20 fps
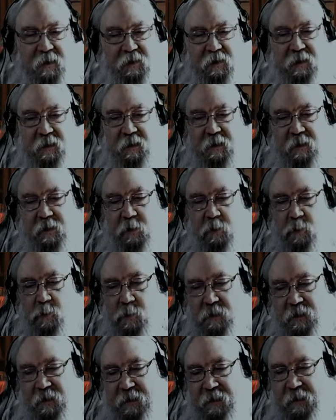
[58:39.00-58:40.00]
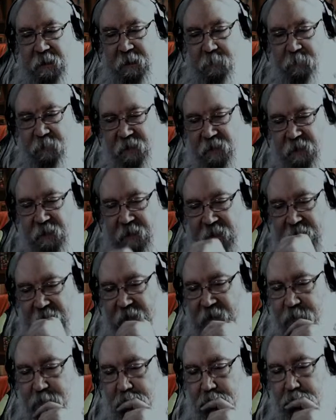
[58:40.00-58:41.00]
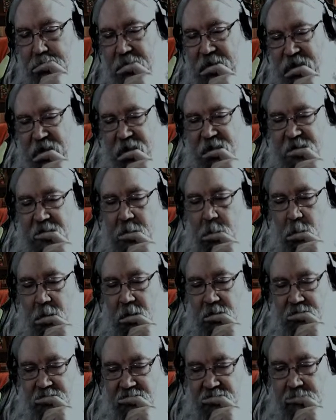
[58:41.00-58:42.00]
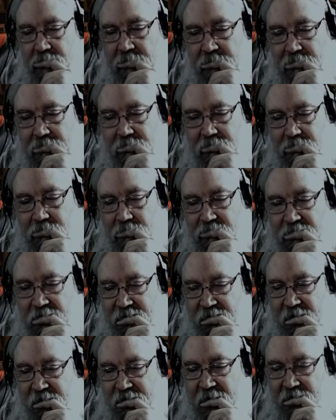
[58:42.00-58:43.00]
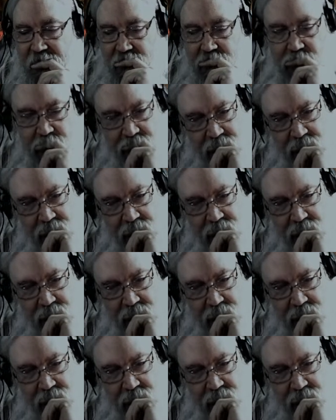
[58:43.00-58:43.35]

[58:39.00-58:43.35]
I shall use the ellipsis as much as I want. Dot, dot, dot.